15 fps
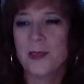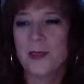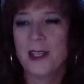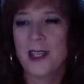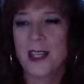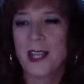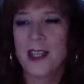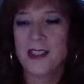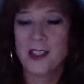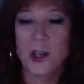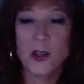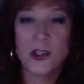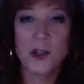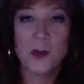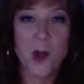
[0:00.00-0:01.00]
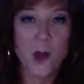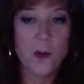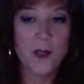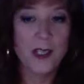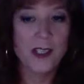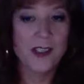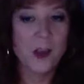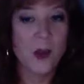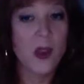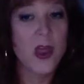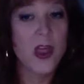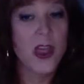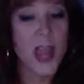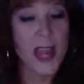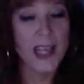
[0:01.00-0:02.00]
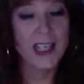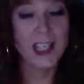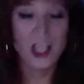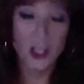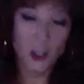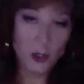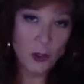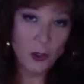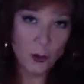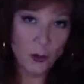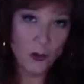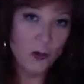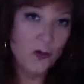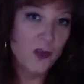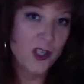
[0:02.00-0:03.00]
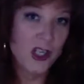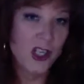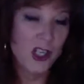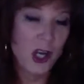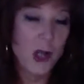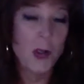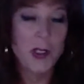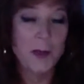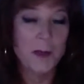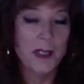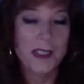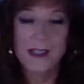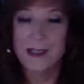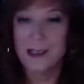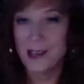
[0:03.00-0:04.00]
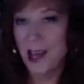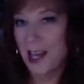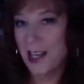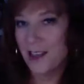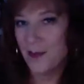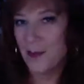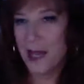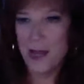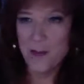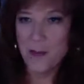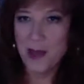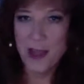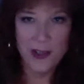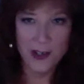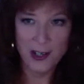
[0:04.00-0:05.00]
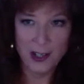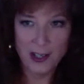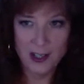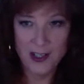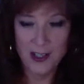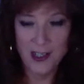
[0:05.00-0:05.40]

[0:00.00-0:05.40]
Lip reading: And Scottie wrote me, "So thank you for showing me a side of my mother,